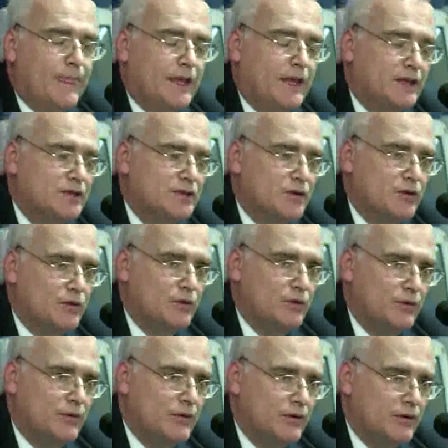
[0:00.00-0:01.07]
And
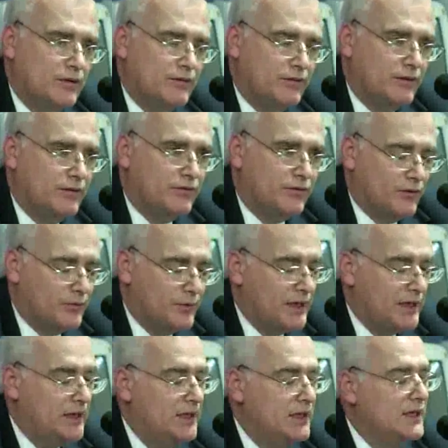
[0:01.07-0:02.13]
so for
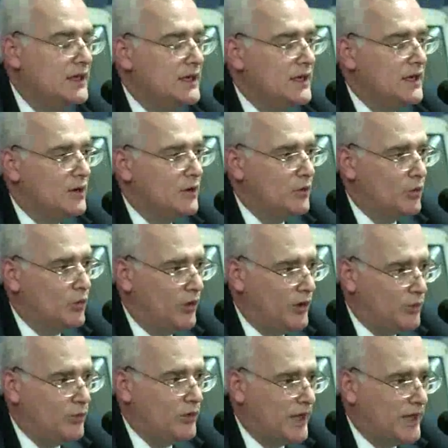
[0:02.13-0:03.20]
me,
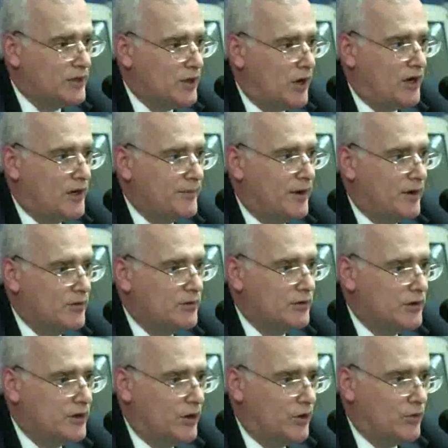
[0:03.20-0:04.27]
when they talk about,
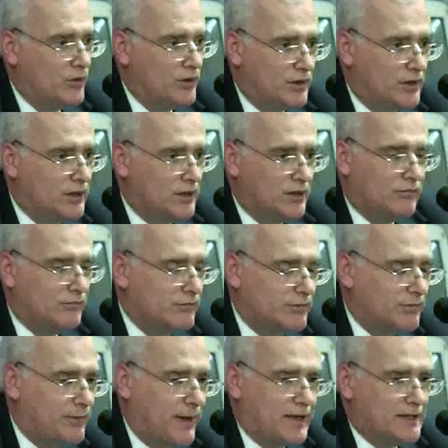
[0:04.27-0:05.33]

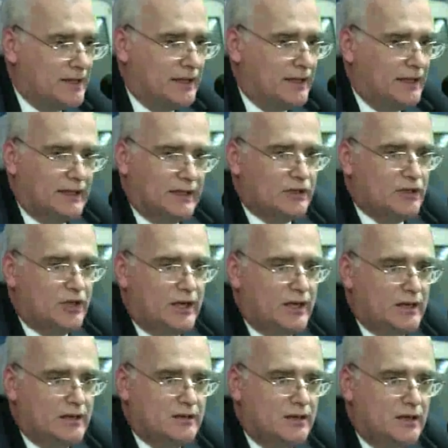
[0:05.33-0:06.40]
basically
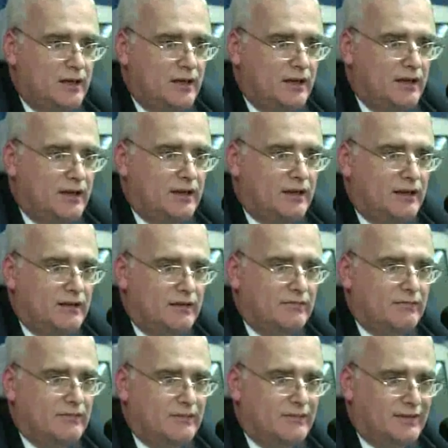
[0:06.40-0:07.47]
cliches,
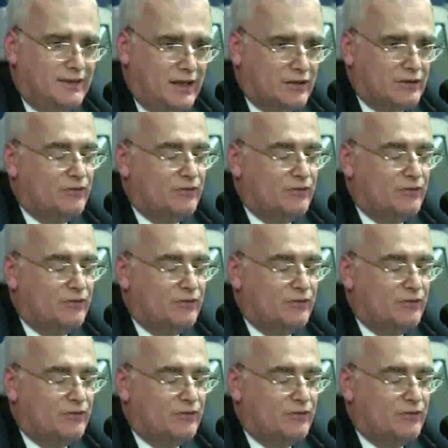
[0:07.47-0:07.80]
there's